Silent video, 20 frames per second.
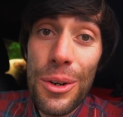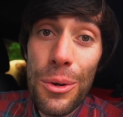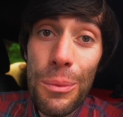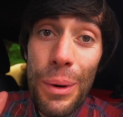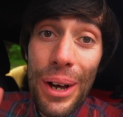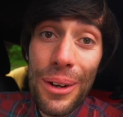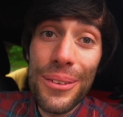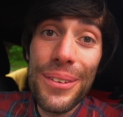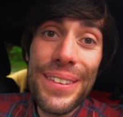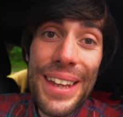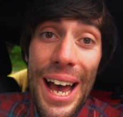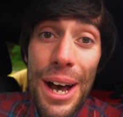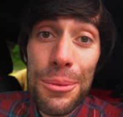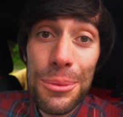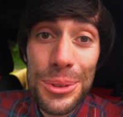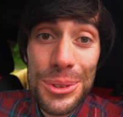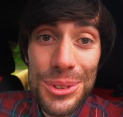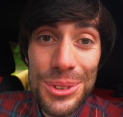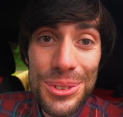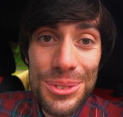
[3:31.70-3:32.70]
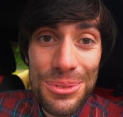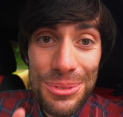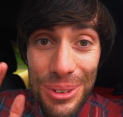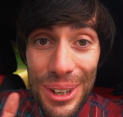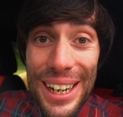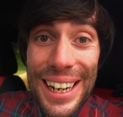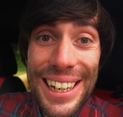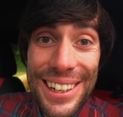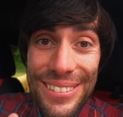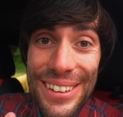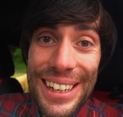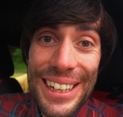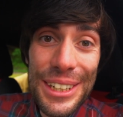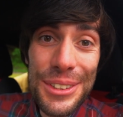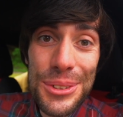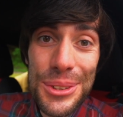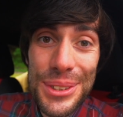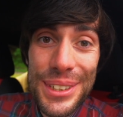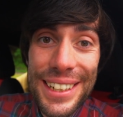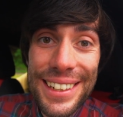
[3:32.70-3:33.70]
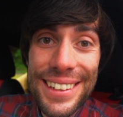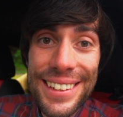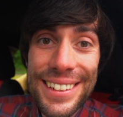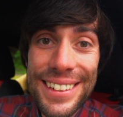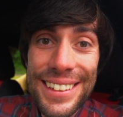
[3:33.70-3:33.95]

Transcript: Well, that was really interesting.